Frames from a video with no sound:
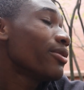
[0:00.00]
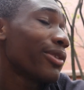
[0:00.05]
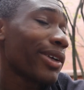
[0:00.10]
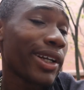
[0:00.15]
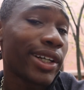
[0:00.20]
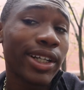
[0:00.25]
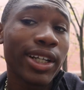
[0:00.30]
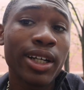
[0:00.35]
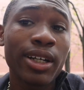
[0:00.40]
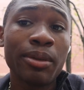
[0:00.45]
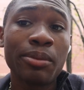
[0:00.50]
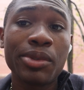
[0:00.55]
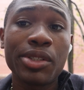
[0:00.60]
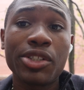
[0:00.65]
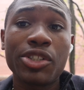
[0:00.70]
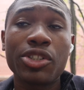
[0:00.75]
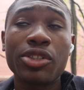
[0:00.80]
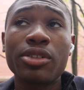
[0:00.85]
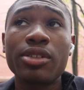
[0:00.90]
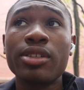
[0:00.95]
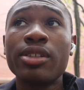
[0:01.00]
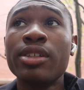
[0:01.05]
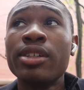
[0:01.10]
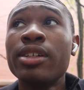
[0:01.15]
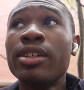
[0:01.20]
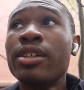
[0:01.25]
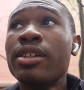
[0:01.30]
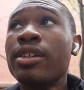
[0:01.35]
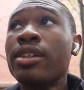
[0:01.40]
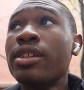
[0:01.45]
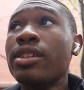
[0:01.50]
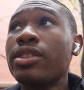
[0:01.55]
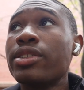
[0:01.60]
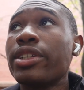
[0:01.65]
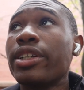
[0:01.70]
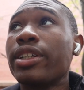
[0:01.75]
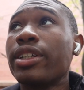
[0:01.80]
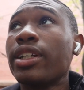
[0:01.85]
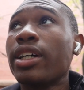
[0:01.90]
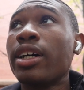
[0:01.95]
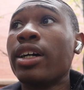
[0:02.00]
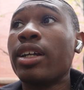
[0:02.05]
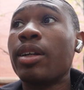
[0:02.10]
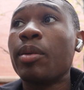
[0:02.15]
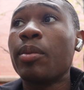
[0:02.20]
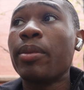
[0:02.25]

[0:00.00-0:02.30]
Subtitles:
Right now I'm just sitting down.